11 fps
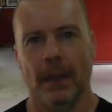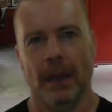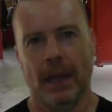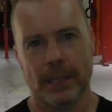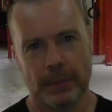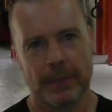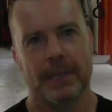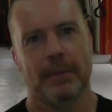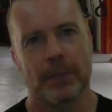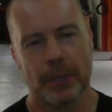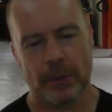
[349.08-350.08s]
As was
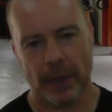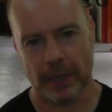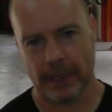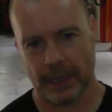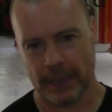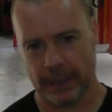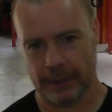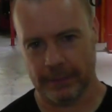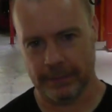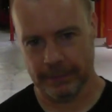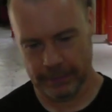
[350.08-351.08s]
demonstrated
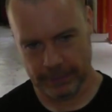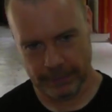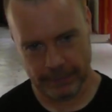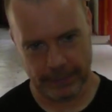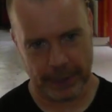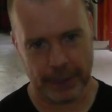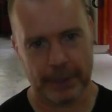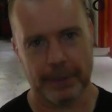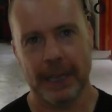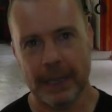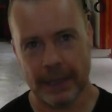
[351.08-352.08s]
in
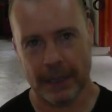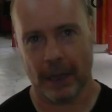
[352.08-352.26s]
the